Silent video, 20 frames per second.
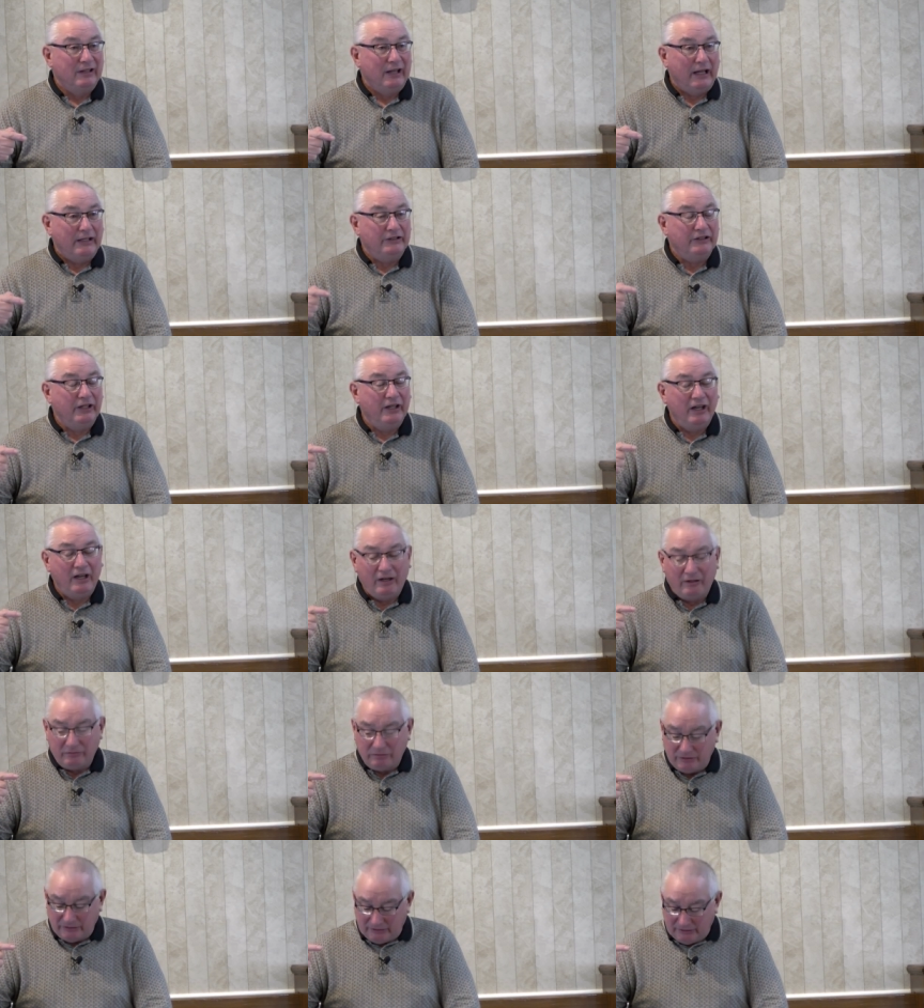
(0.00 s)
And you
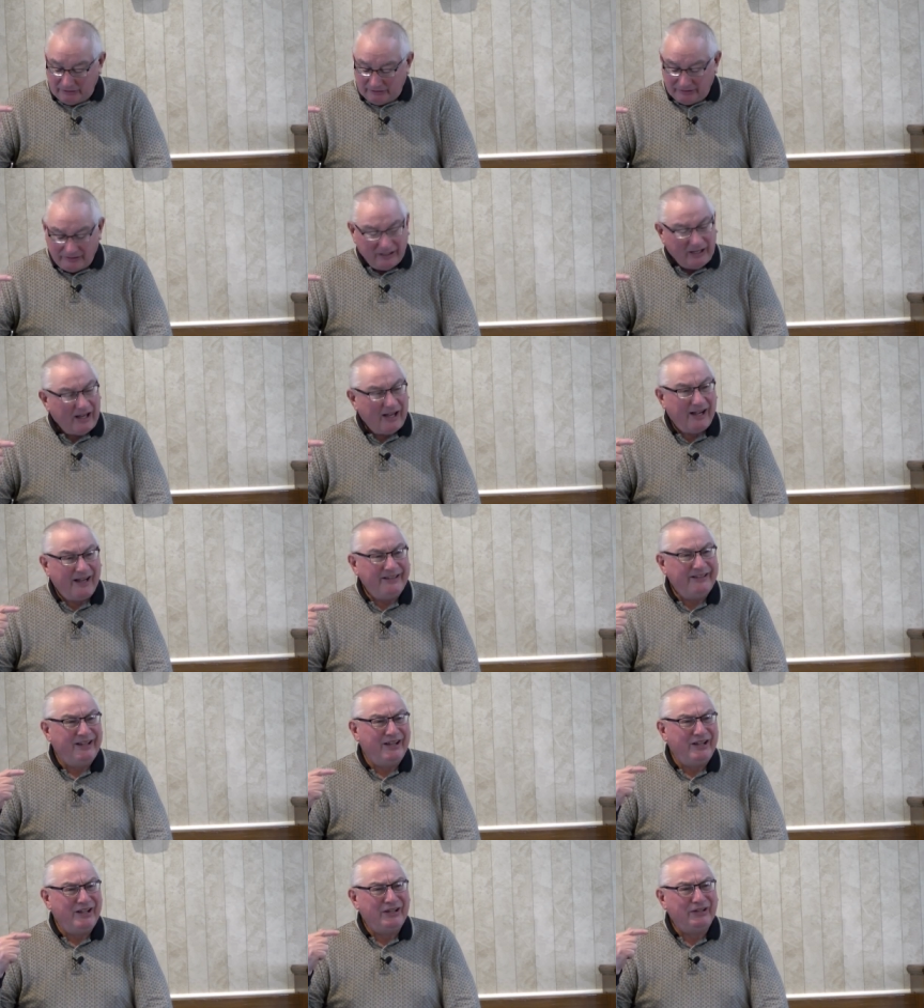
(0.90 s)
know, I
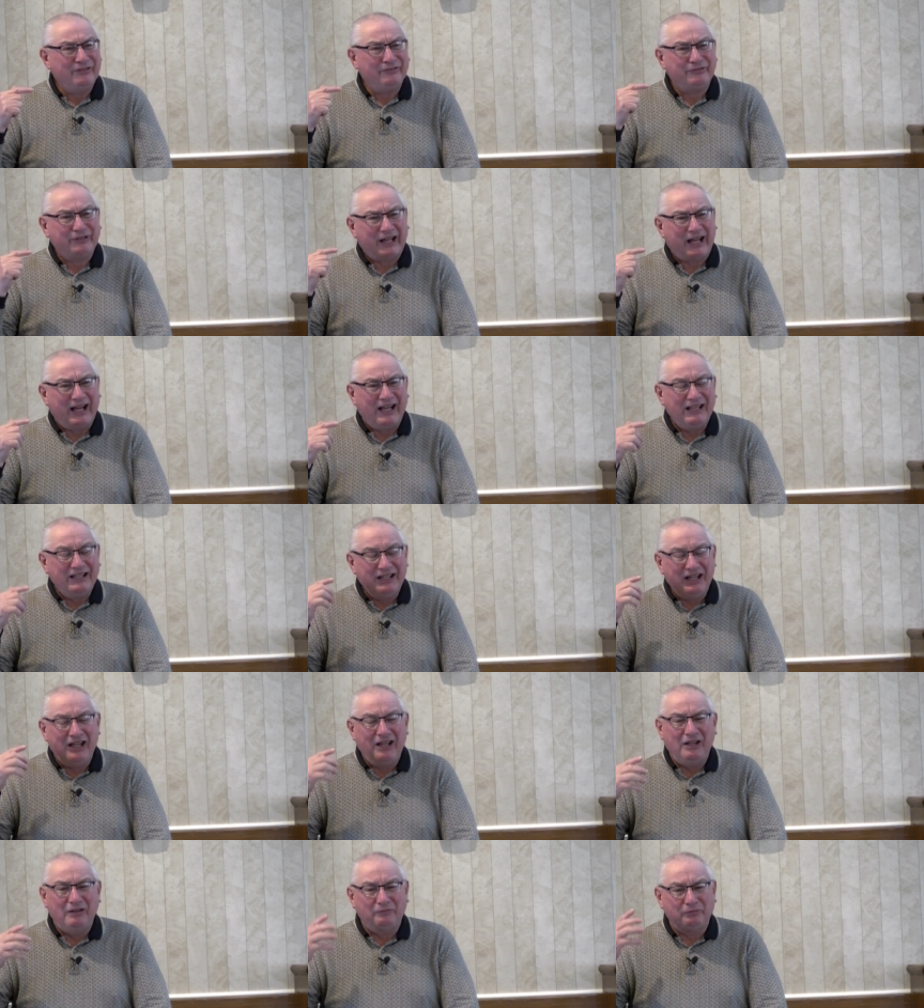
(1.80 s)
love, I
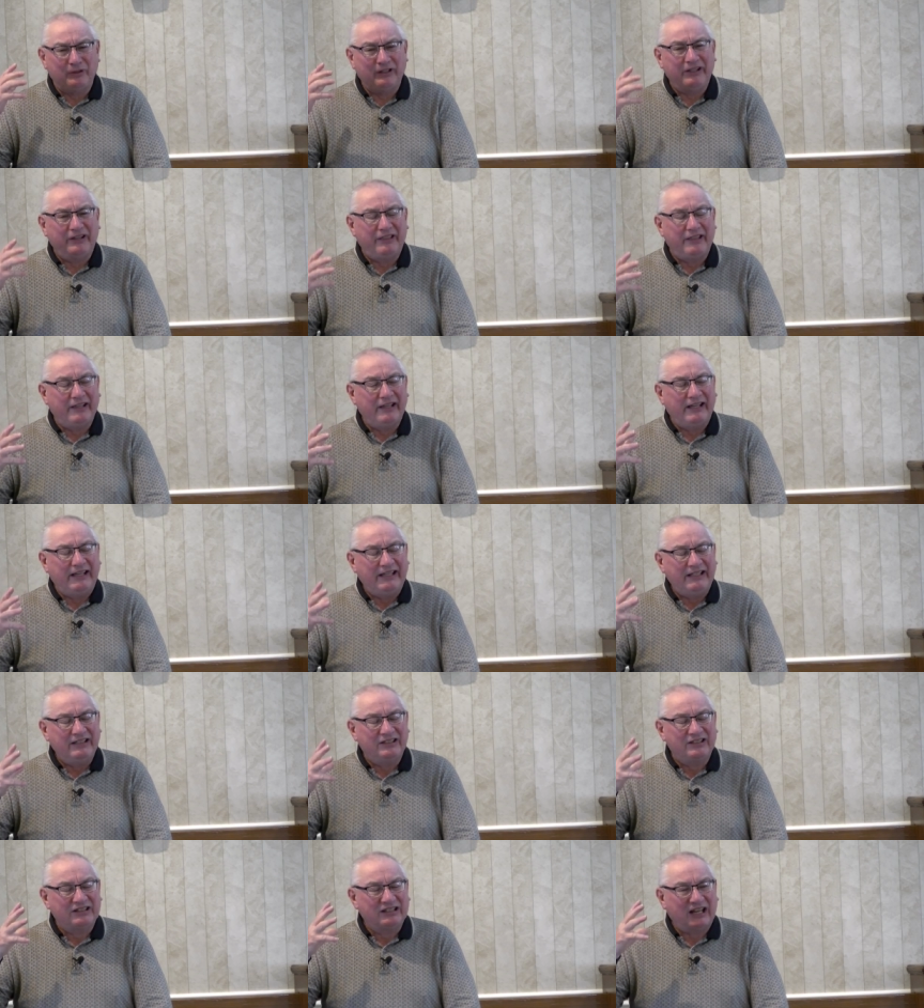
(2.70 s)
love when
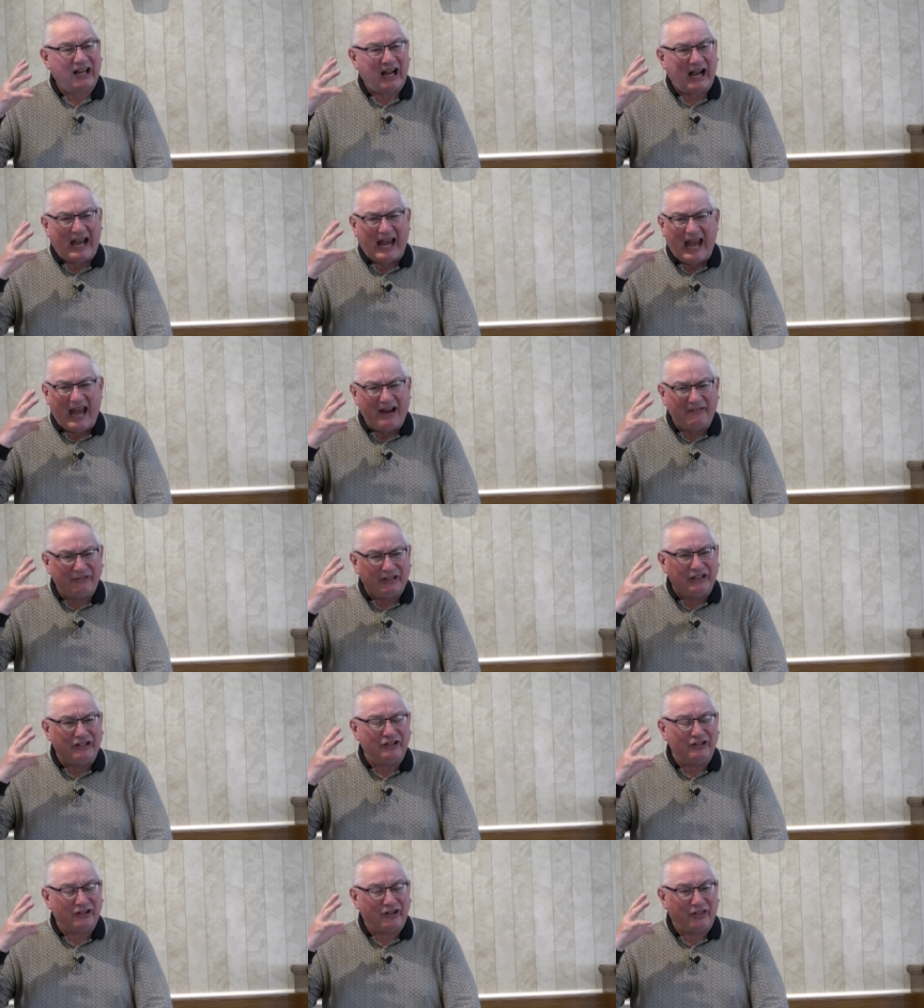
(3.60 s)
things I
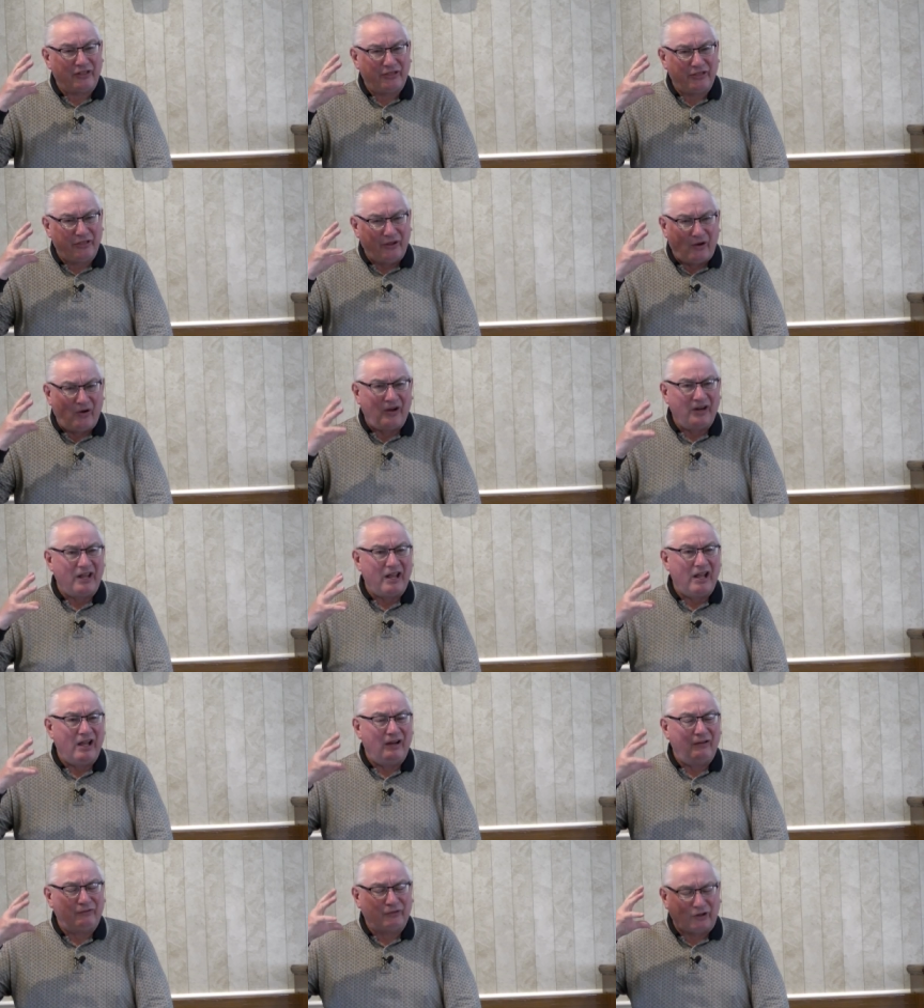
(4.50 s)
haven't thought
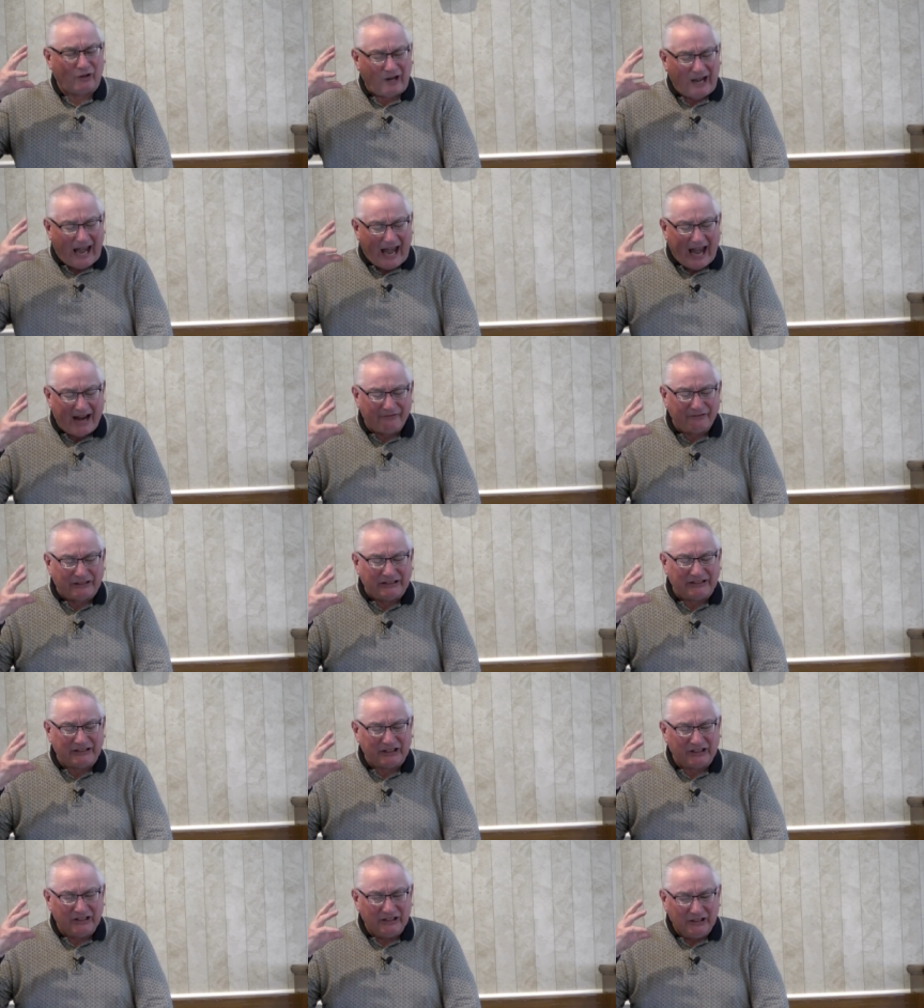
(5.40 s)
of or
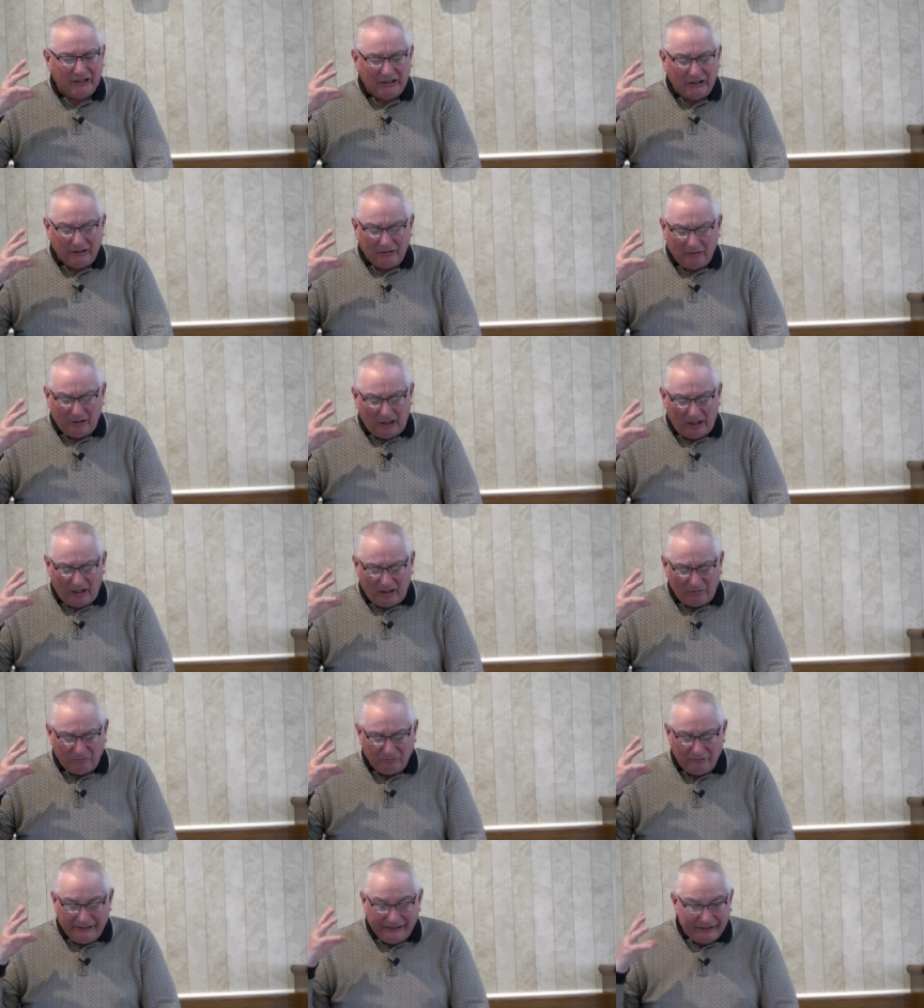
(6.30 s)
haven't
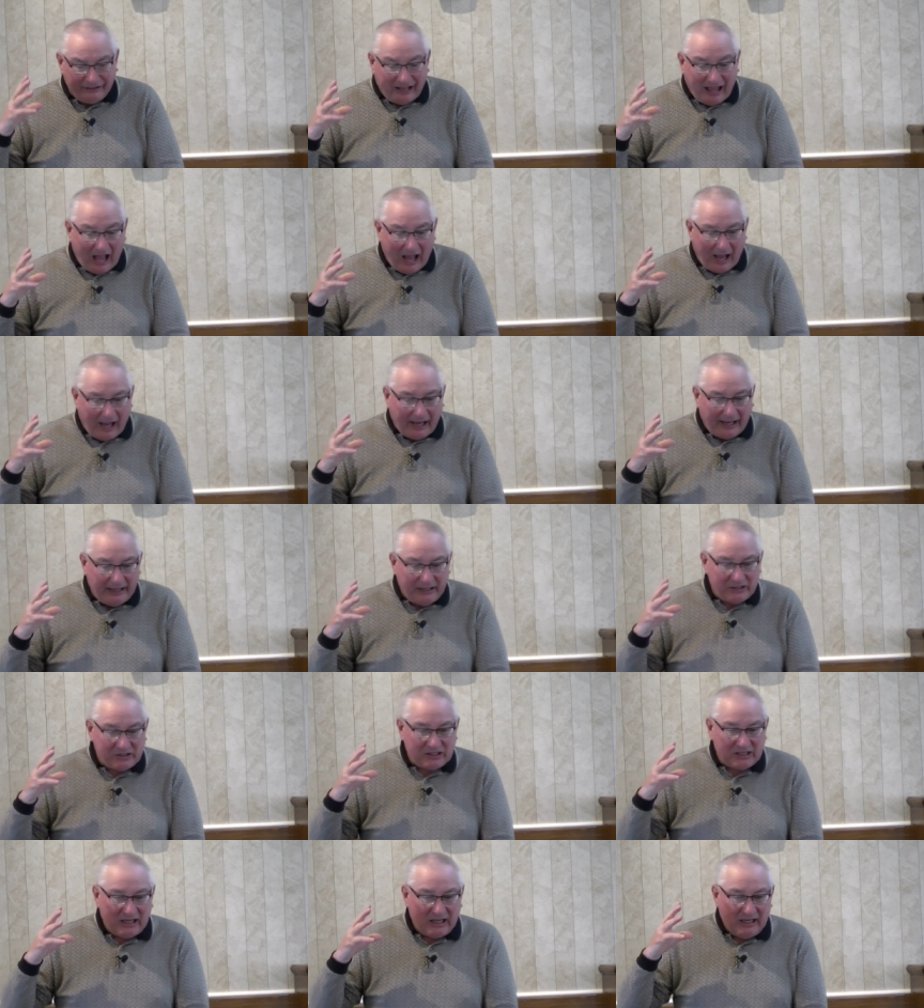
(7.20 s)
uh,
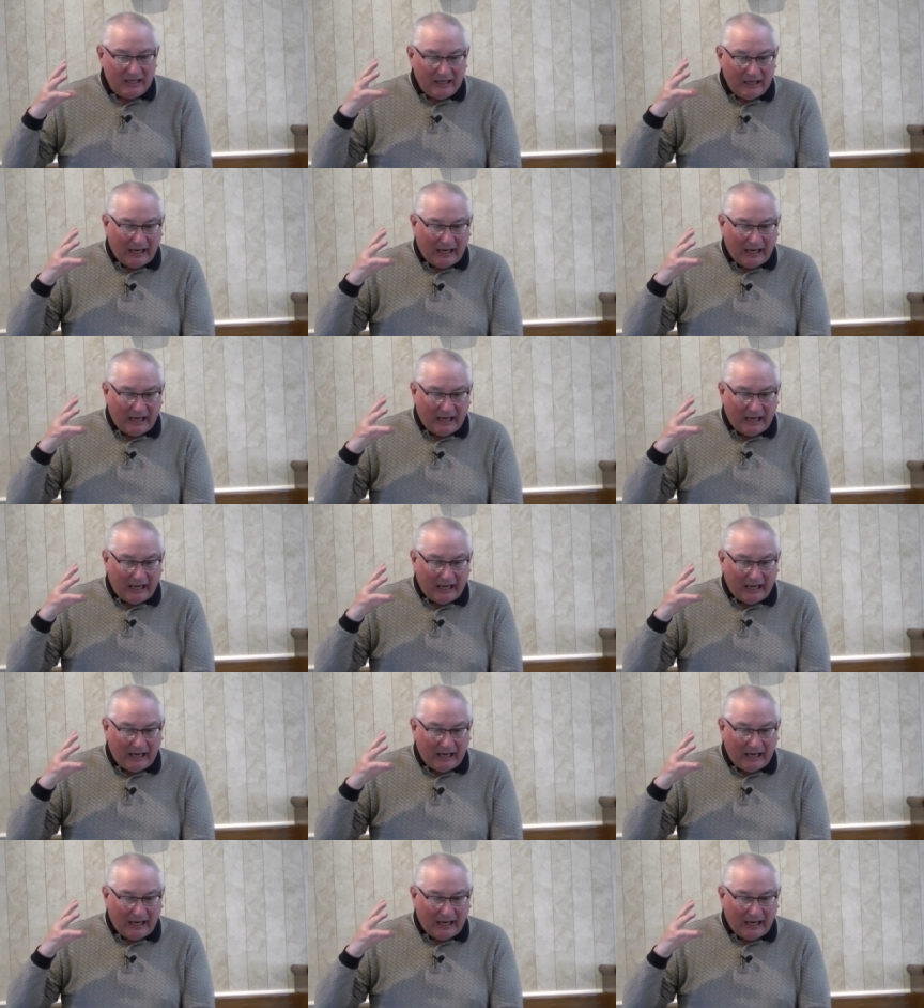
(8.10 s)
realized.